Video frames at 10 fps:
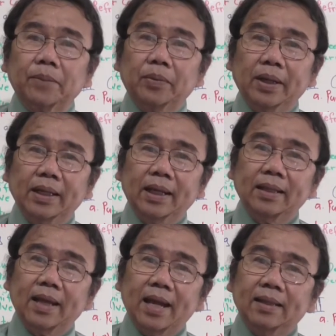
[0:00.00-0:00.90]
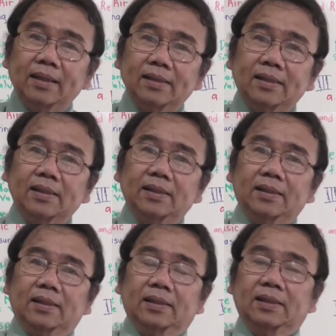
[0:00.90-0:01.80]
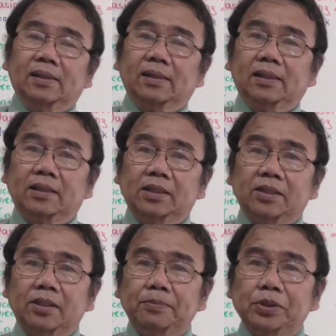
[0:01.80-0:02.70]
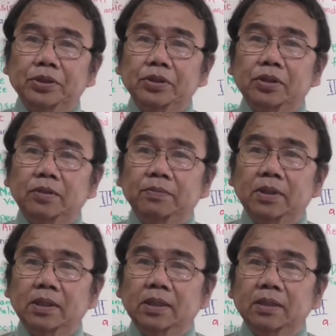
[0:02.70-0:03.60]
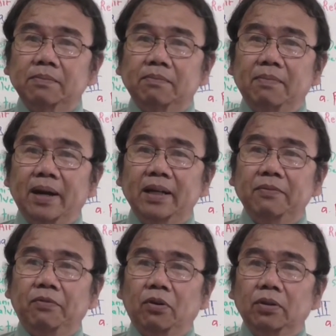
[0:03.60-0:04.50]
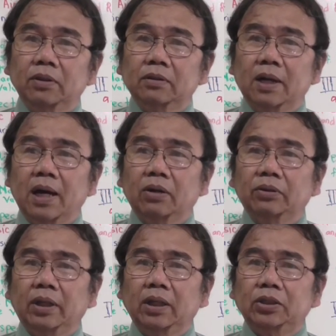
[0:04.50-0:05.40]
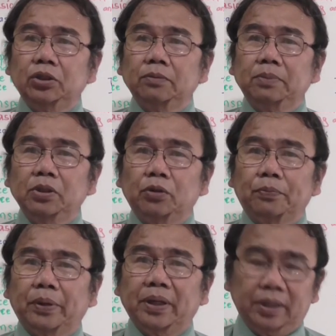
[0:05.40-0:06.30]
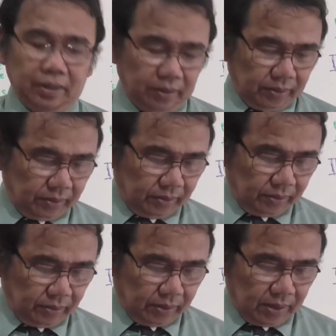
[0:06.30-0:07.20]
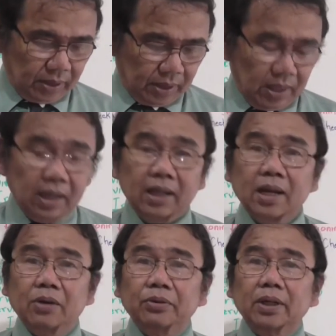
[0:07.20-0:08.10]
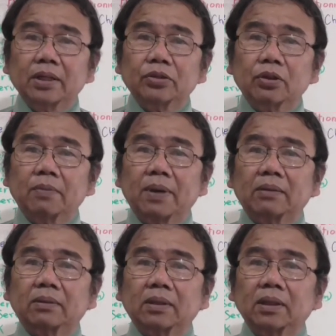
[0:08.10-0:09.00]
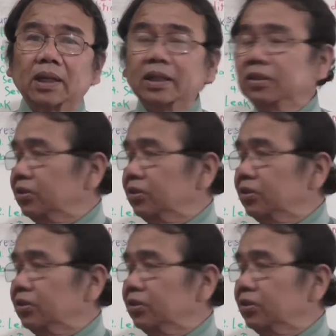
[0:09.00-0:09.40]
Already got that? That's the description of the manifold on how they should be operated. And now we're going to talk about the leak